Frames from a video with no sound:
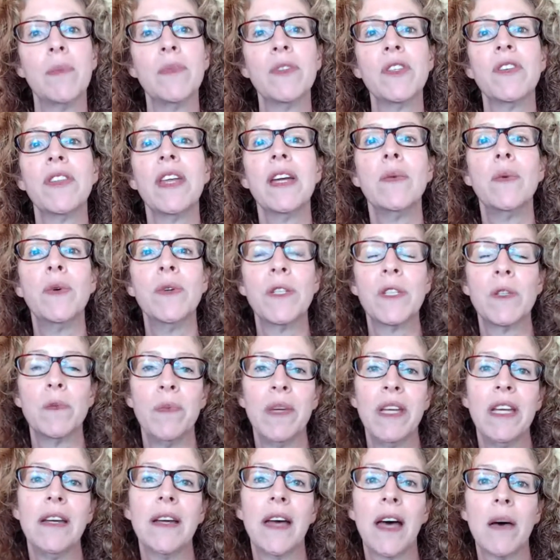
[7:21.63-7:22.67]
so they will
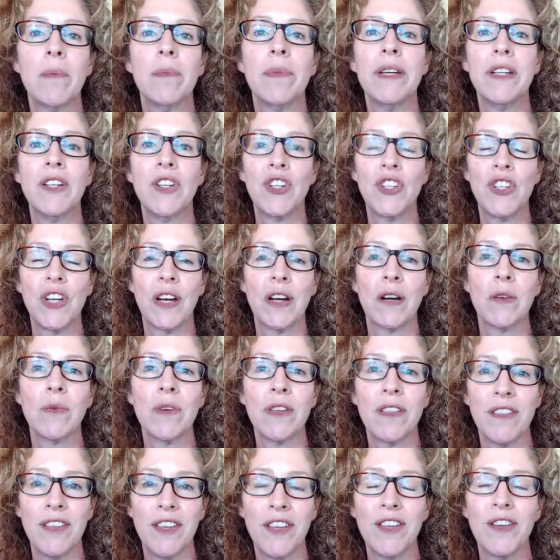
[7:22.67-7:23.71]
speak up and share
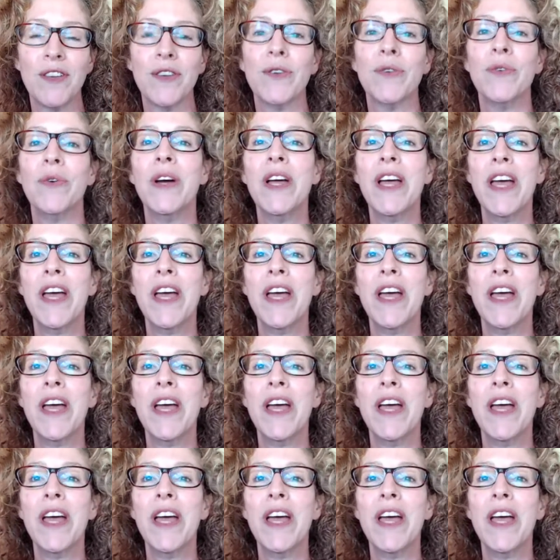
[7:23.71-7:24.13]
with you,